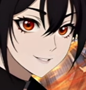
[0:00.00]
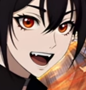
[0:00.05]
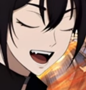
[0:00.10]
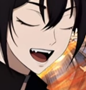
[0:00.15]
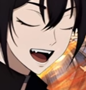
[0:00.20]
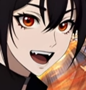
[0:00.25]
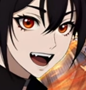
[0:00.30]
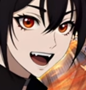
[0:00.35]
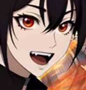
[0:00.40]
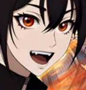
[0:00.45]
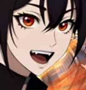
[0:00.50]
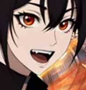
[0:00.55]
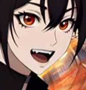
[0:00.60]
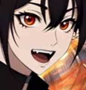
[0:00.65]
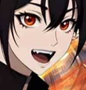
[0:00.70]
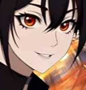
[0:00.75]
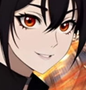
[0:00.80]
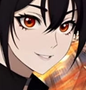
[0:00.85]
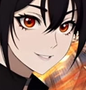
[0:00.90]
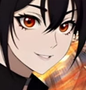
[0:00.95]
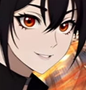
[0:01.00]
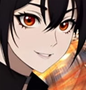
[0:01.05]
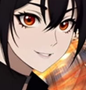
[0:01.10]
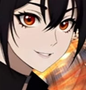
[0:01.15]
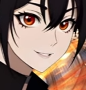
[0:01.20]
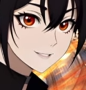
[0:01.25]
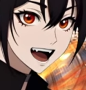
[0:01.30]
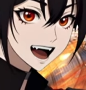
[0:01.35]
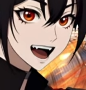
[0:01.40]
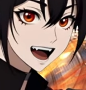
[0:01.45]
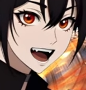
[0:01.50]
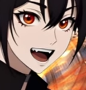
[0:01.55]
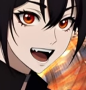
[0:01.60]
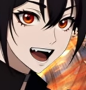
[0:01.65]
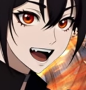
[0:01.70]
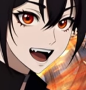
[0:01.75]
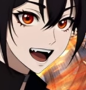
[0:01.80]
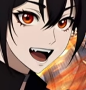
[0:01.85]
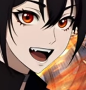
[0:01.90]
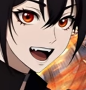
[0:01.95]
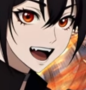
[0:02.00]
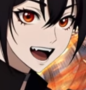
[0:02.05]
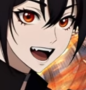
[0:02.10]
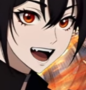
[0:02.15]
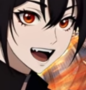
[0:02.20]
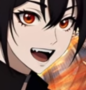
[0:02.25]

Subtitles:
extra triple attack rate.